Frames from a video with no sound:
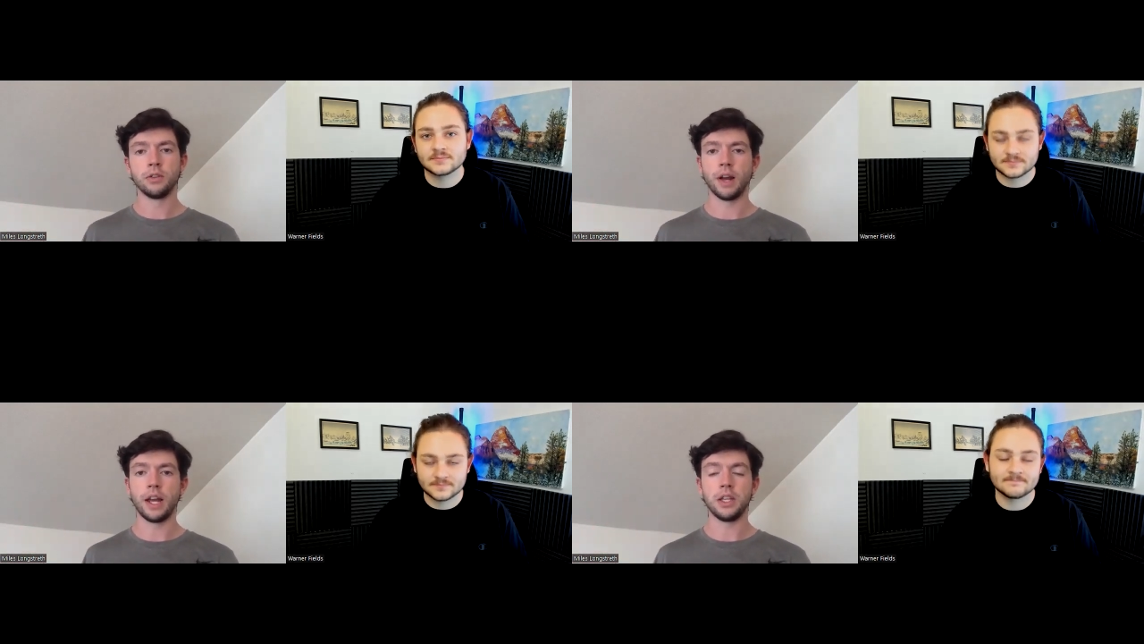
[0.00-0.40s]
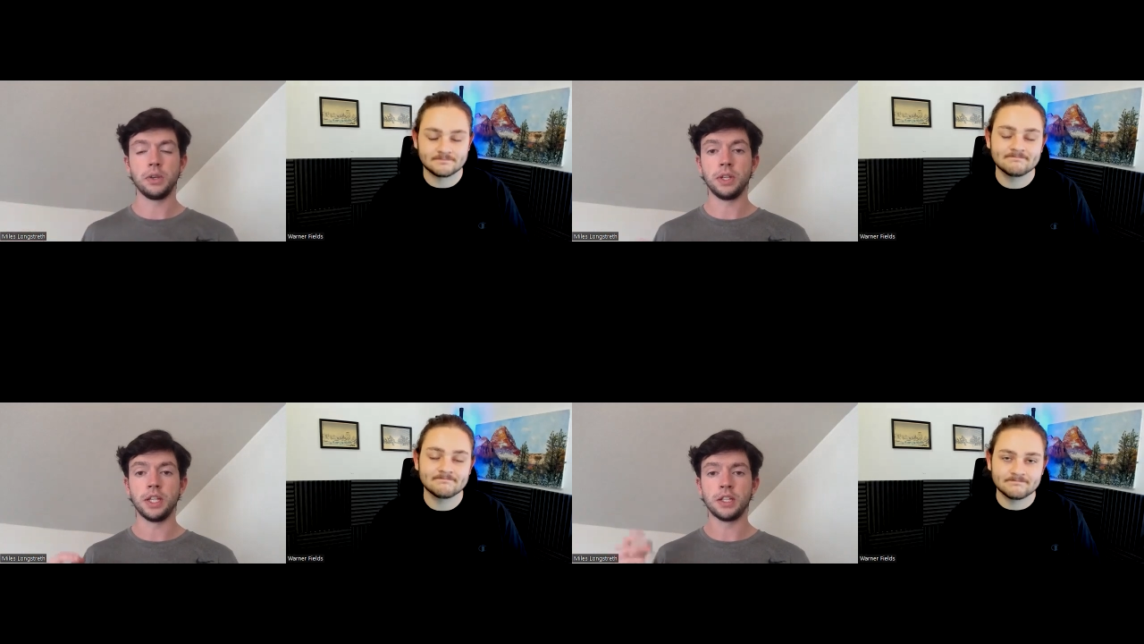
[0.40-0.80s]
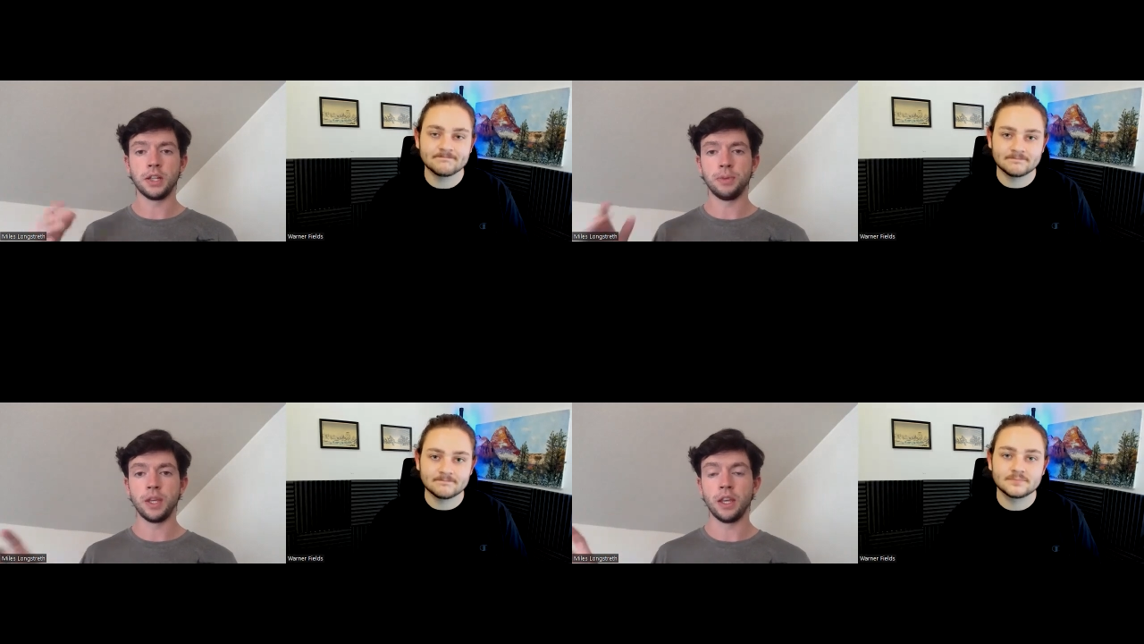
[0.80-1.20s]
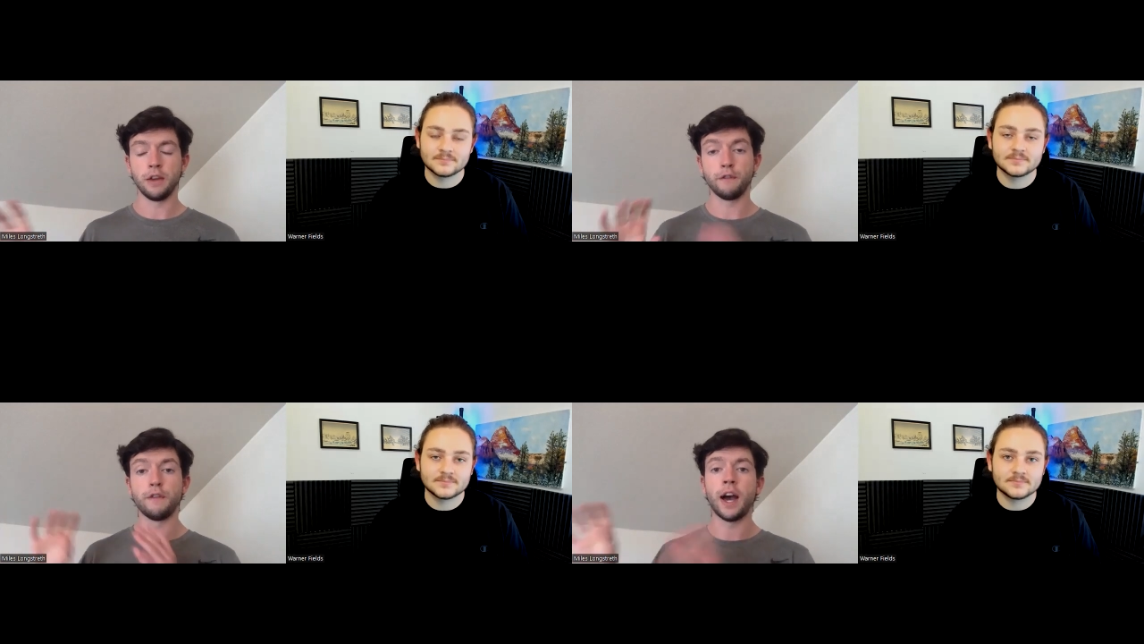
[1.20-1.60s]
Speaker 1: right? You need to be
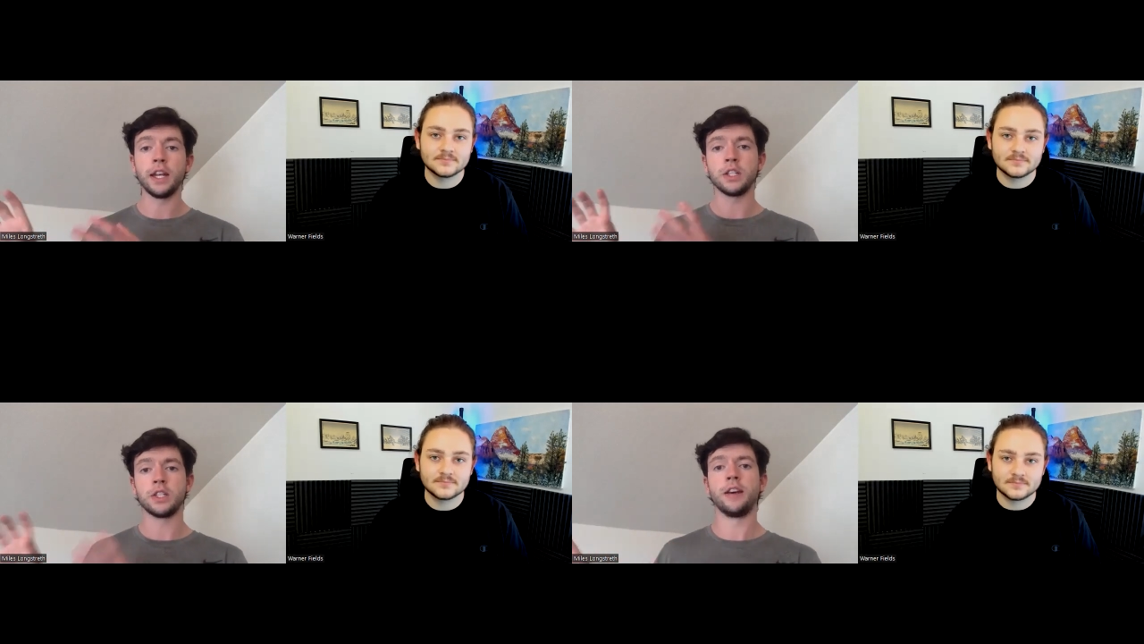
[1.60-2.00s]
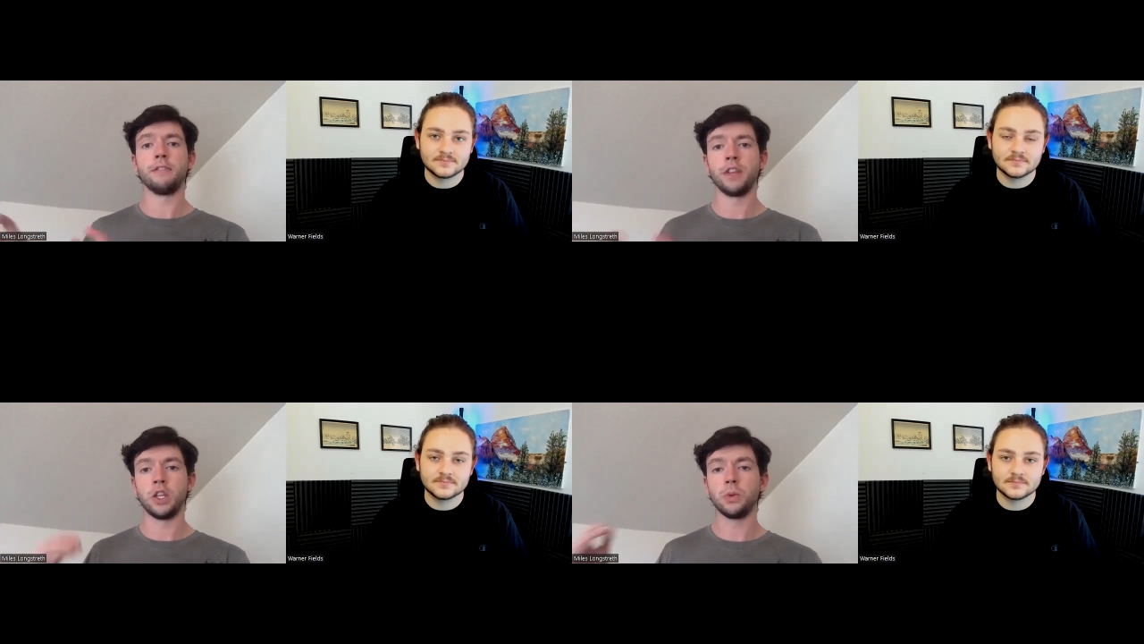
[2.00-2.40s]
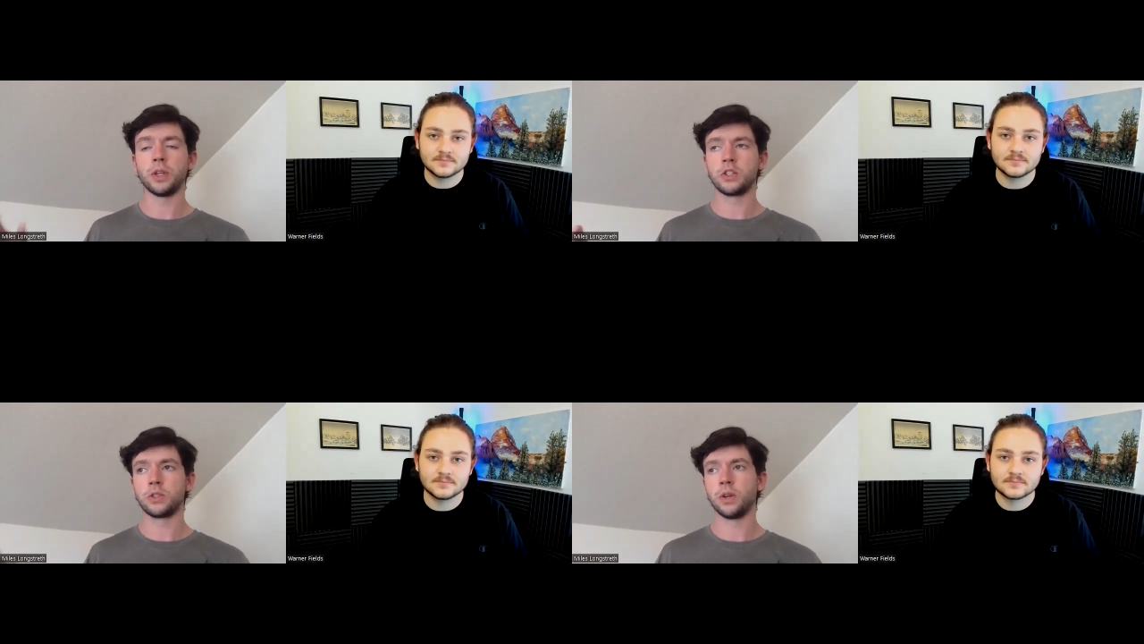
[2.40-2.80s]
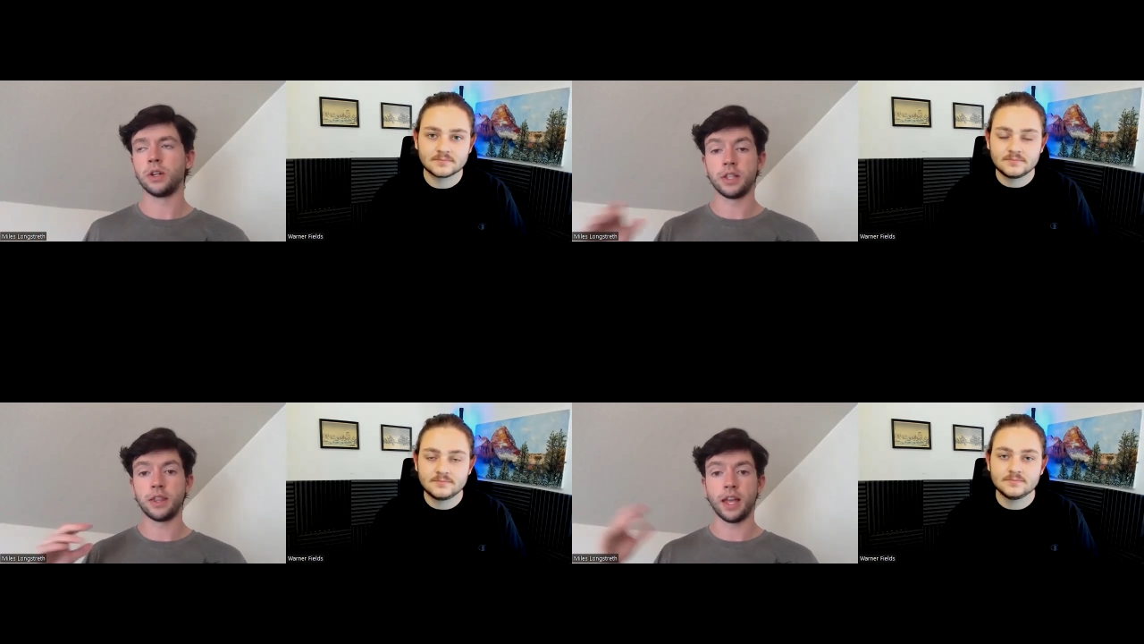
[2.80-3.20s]
finding stuff that you can
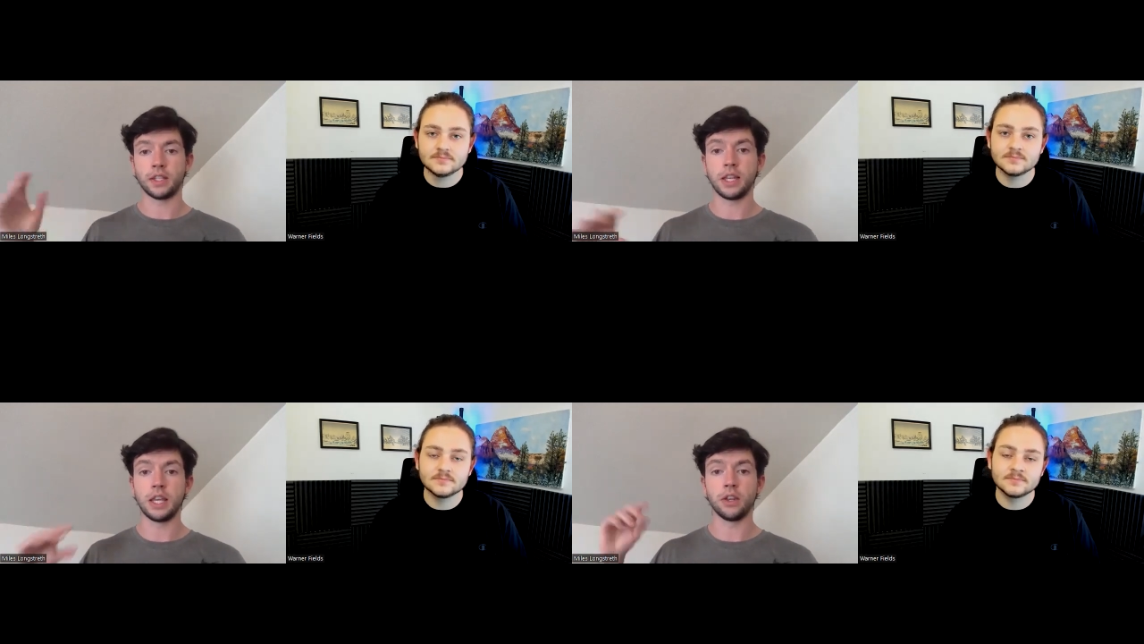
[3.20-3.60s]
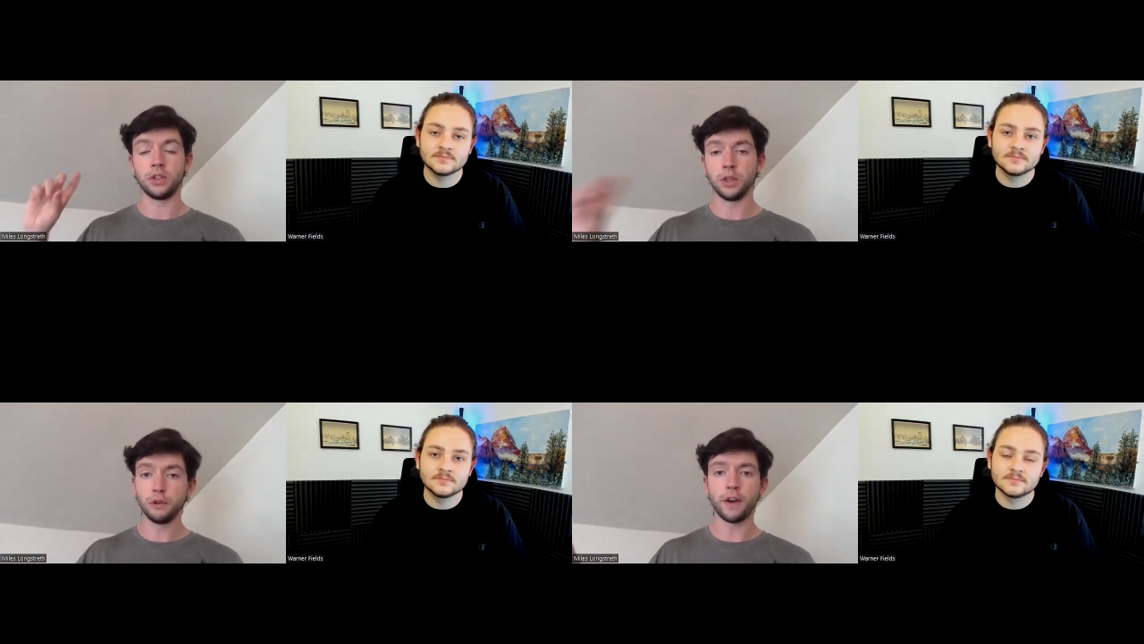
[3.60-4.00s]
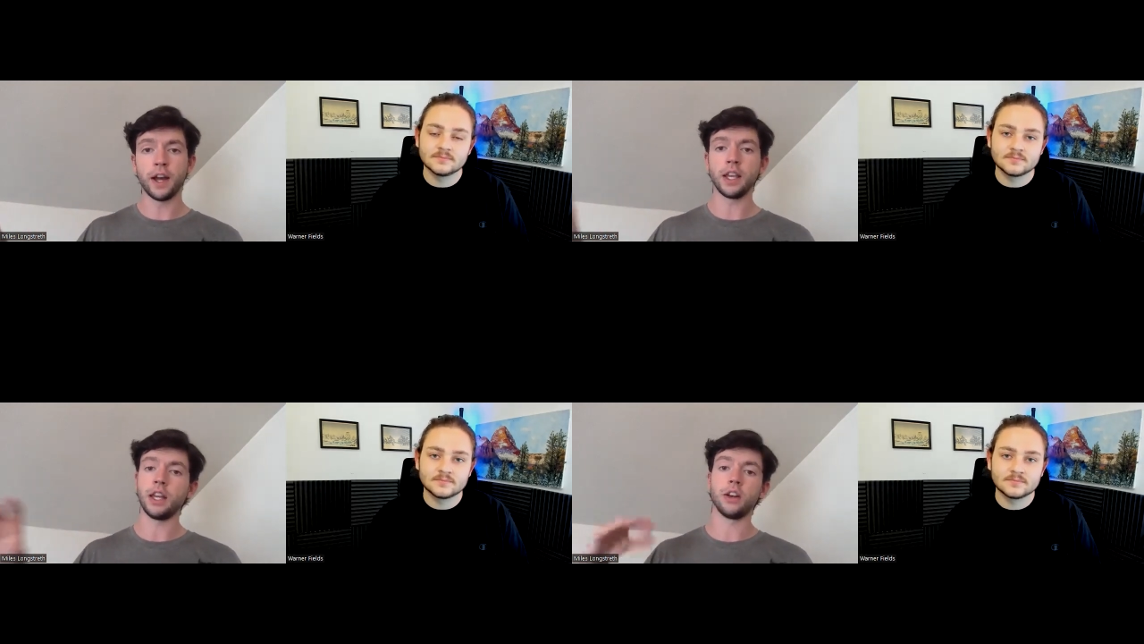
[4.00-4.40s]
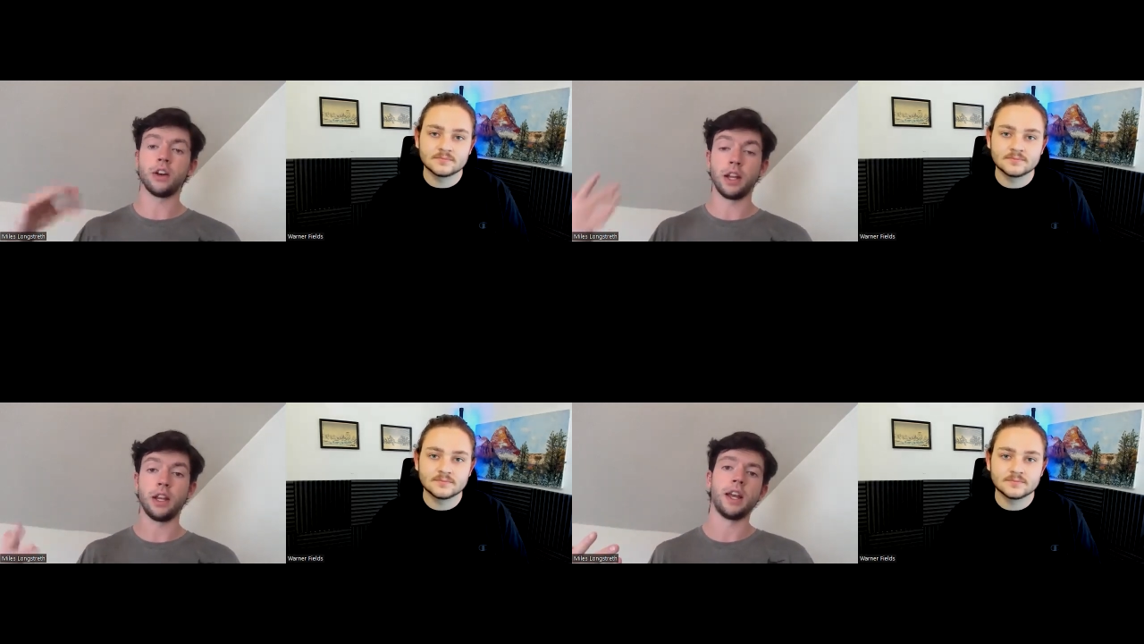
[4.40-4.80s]
source that's either you finding it or
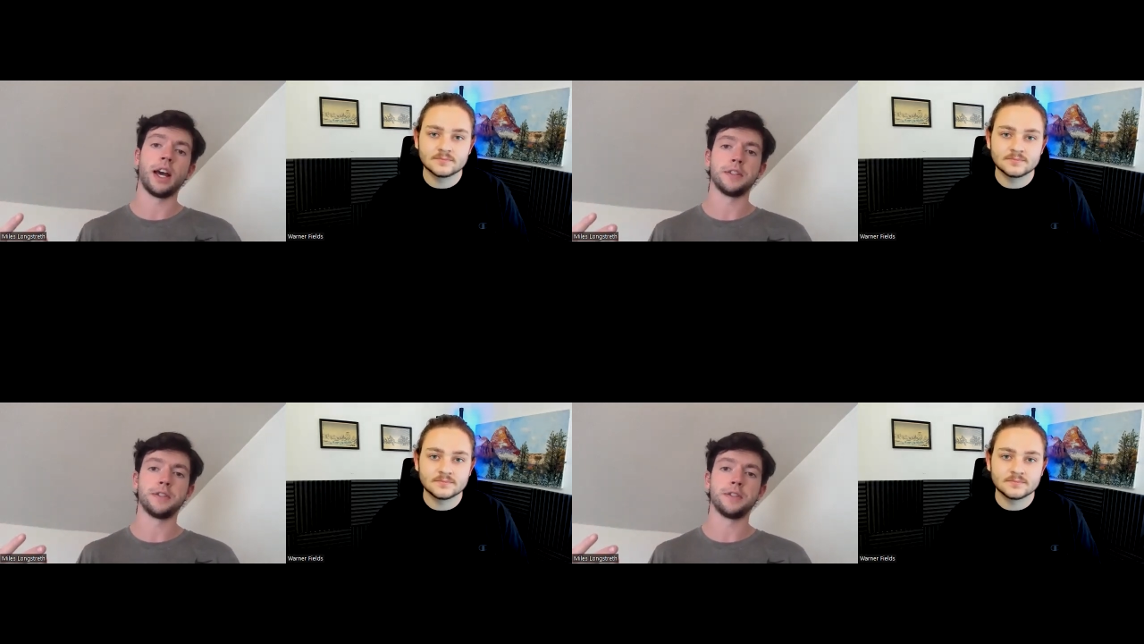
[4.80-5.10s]
an in house